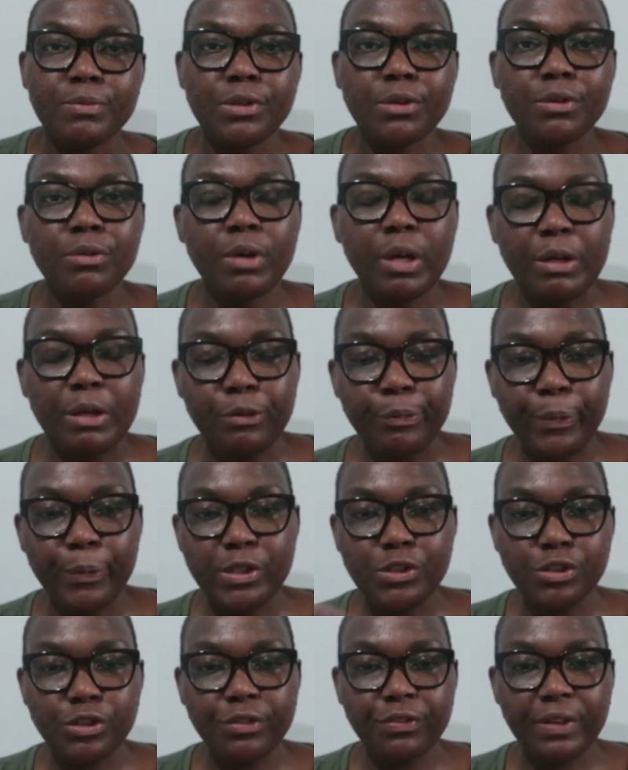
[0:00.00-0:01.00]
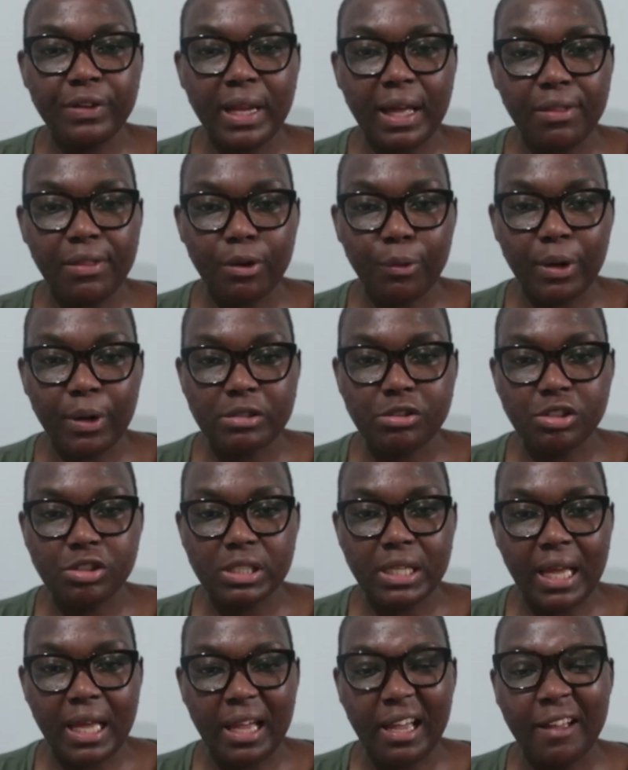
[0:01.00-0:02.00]
So once you fill out the
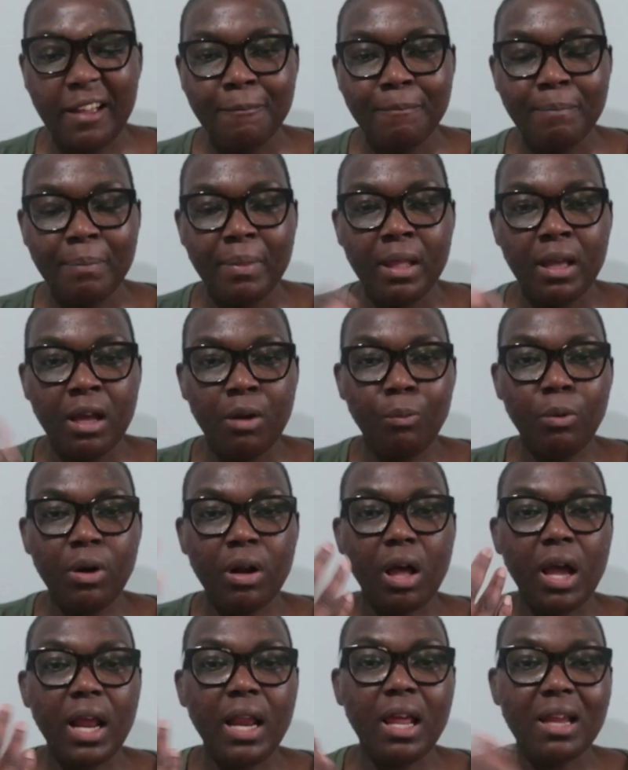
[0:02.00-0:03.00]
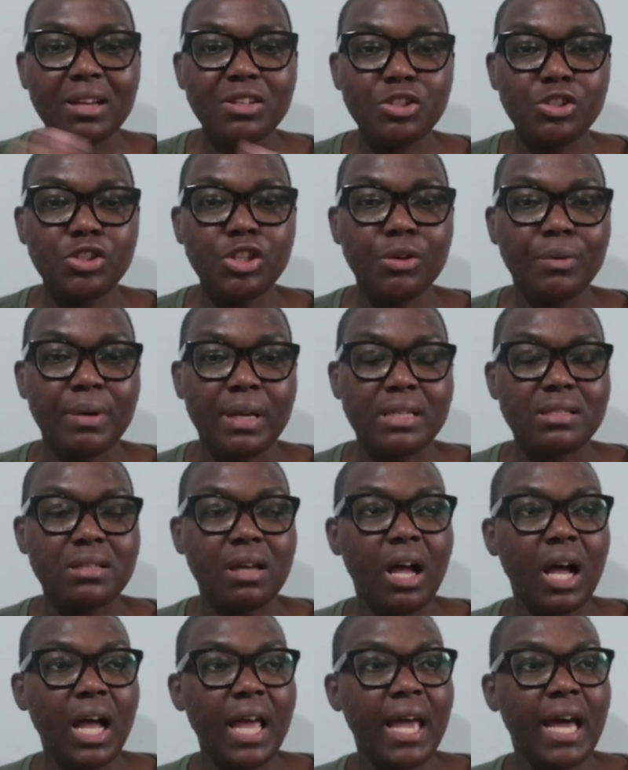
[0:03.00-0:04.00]
questionnaire, what I like to do is
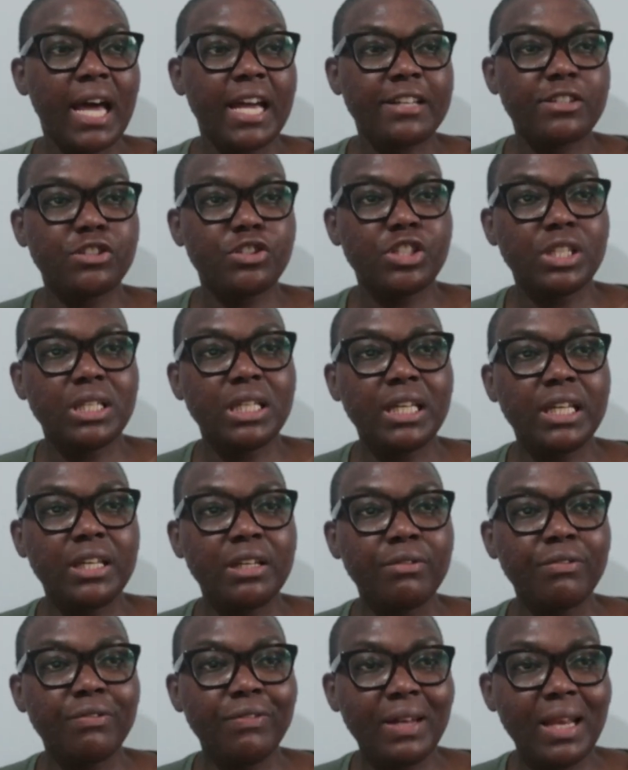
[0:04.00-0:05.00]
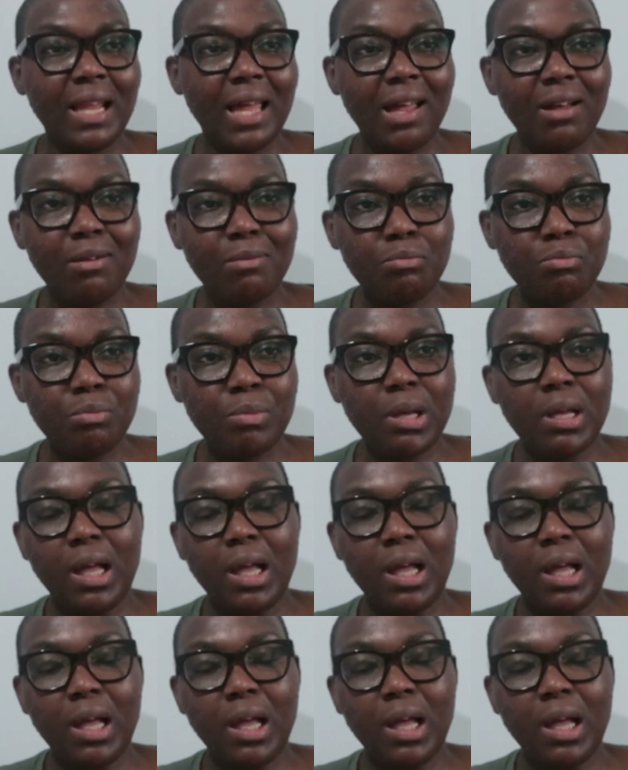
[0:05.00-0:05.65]
I actually fill out,